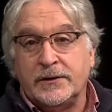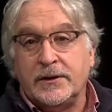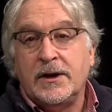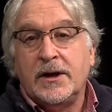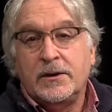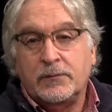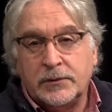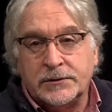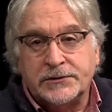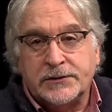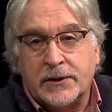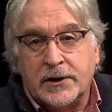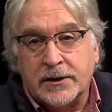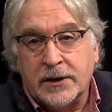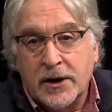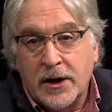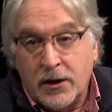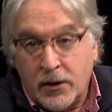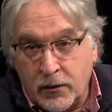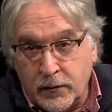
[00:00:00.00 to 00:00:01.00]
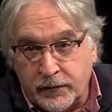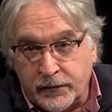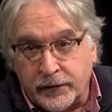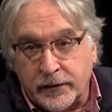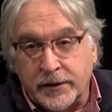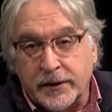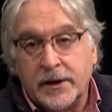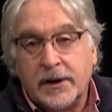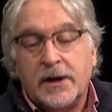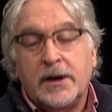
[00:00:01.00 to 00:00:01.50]
with it. We'll talk,
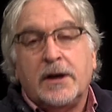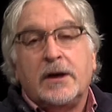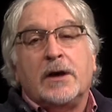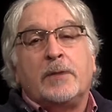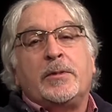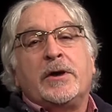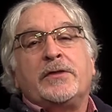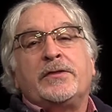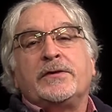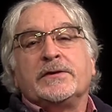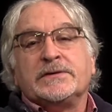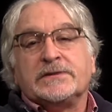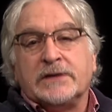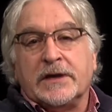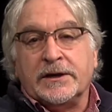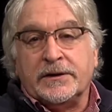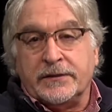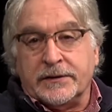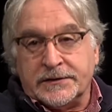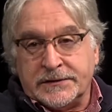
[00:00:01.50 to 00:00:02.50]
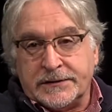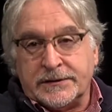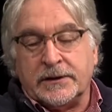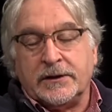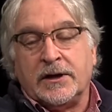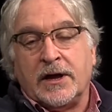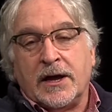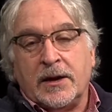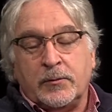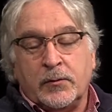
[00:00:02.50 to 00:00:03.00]
hopefully, about things like this and a
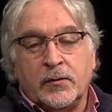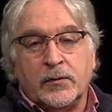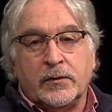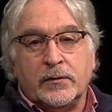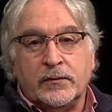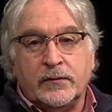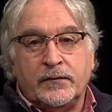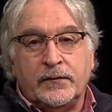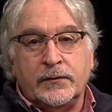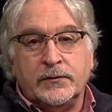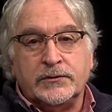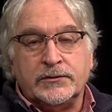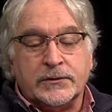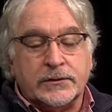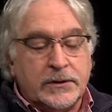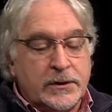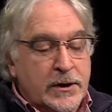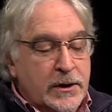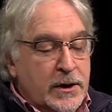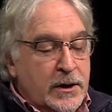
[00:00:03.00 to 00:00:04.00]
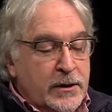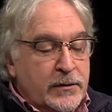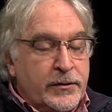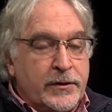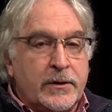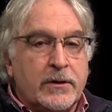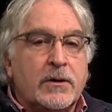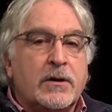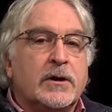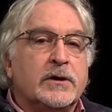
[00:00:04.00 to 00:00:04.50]
lot more in the future. Cool.
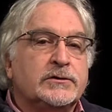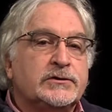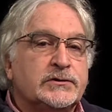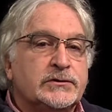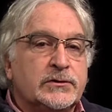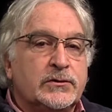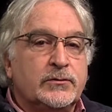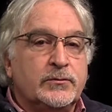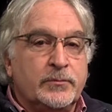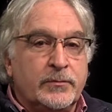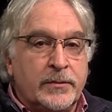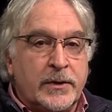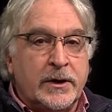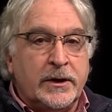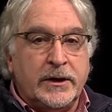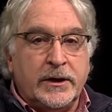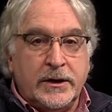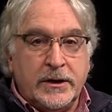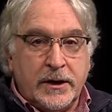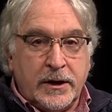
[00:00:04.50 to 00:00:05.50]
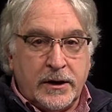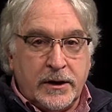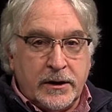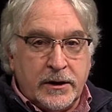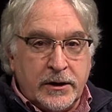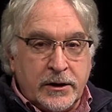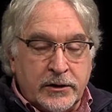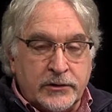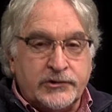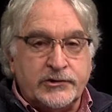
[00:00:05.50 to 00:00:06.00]
There are so many
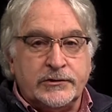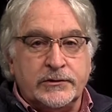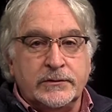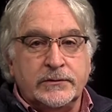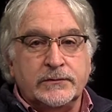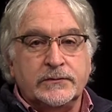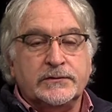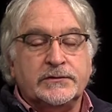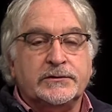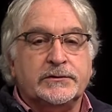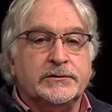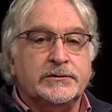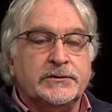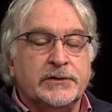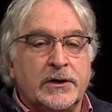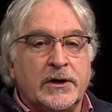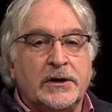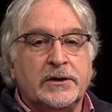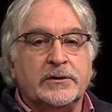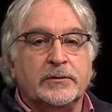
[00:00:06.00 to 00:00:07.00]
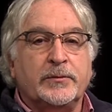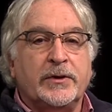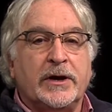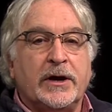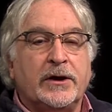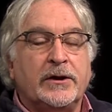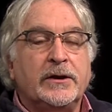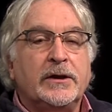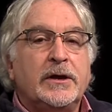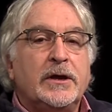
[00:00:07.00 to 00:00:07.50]
issues to talk
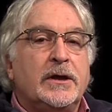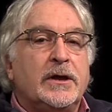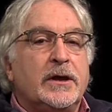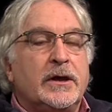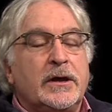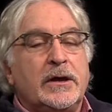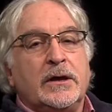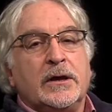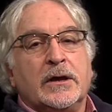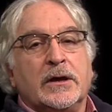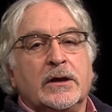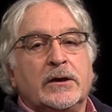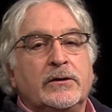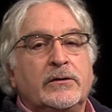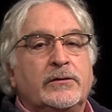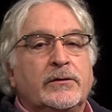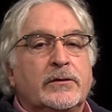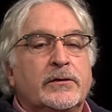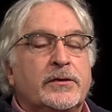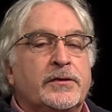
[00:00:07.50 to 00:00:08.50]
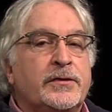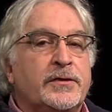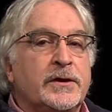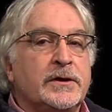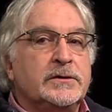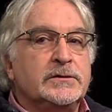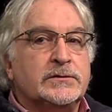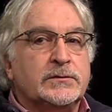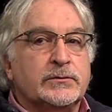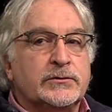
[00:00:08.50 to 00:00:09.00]
about and
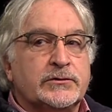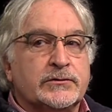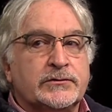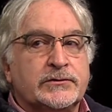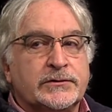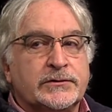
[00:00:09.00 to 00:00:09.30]
things which are